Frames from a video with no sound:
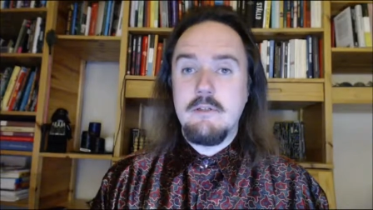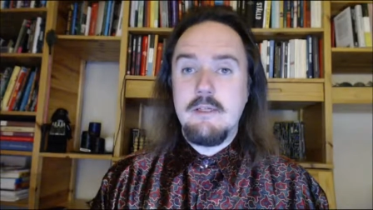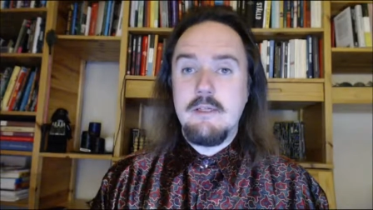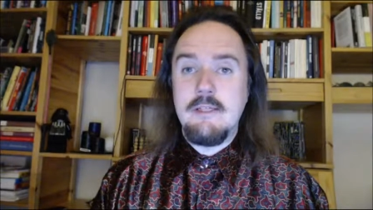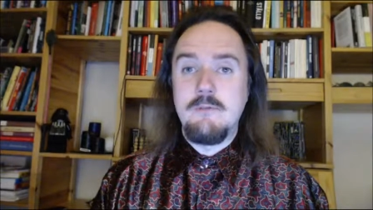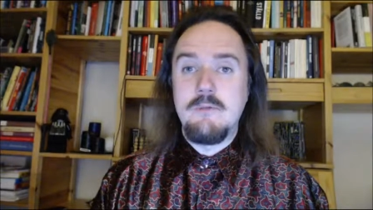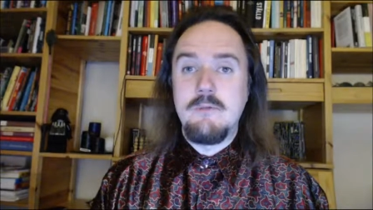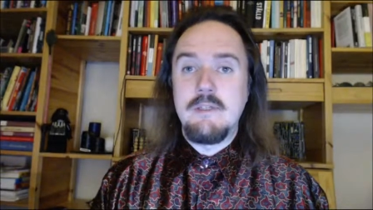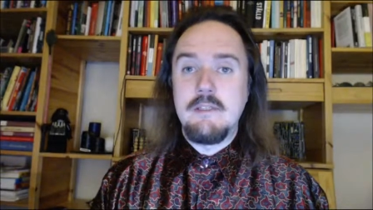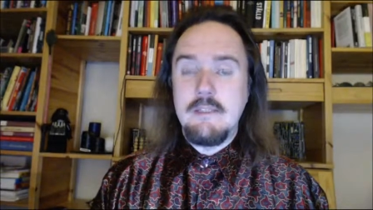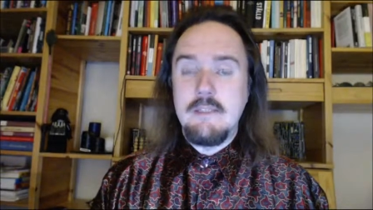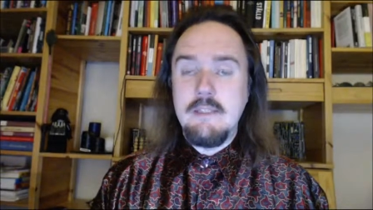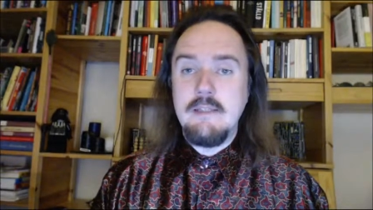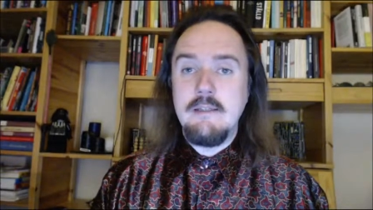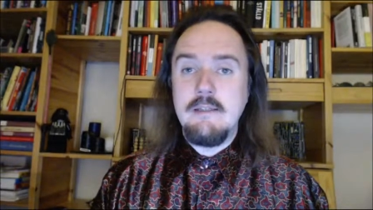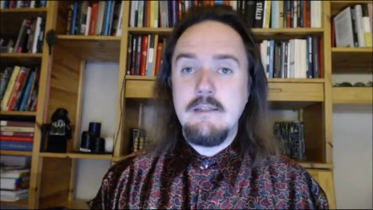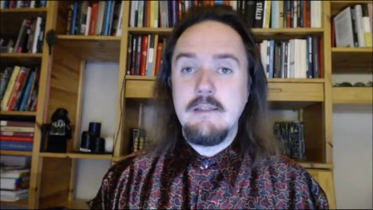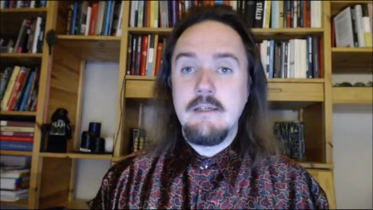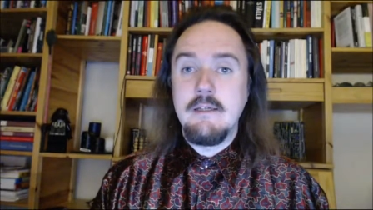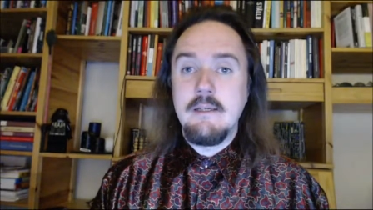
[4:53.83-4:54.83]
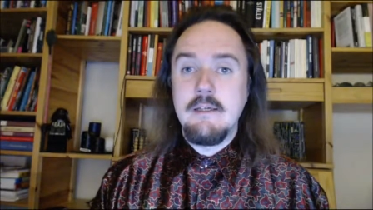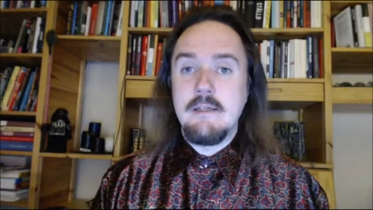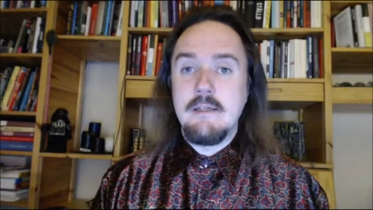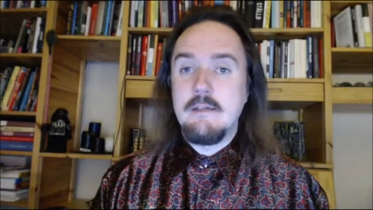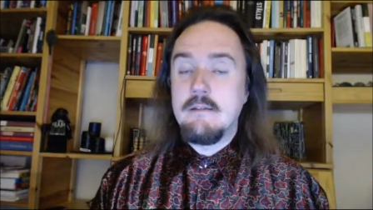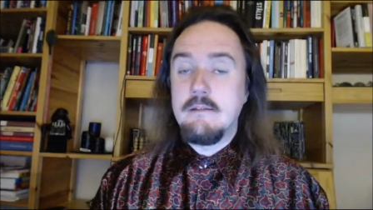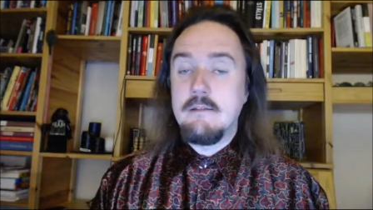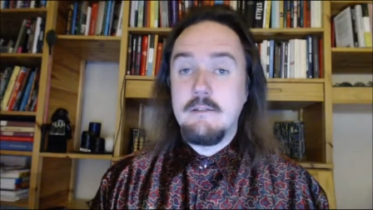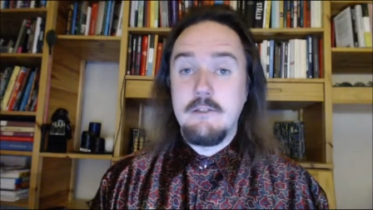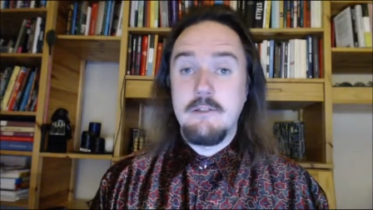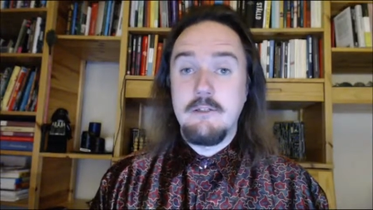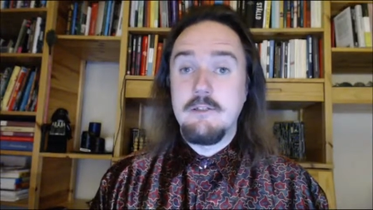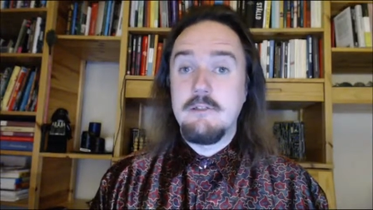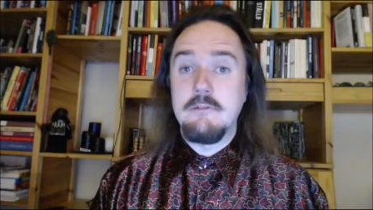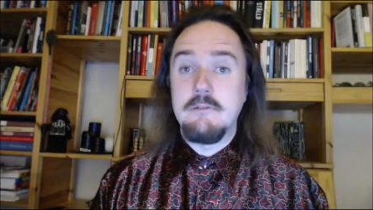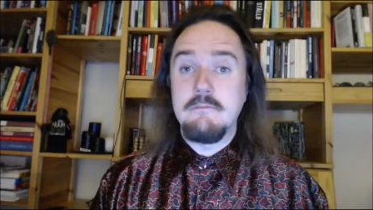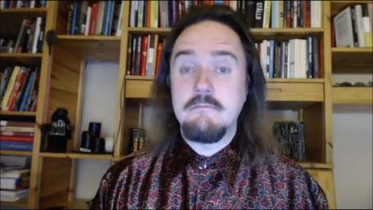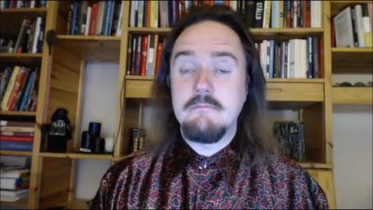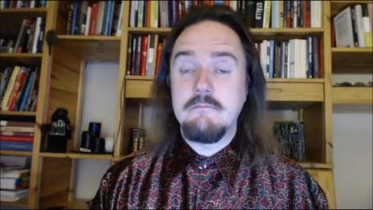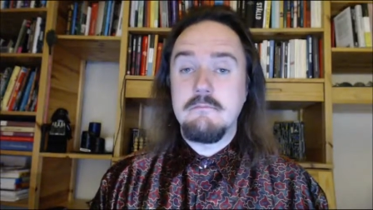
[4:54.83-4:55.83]
anyone in
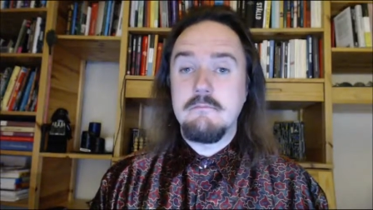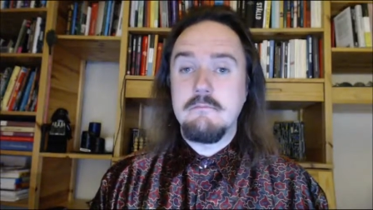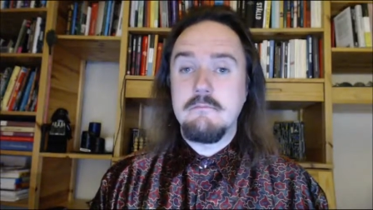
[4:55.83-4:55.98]
the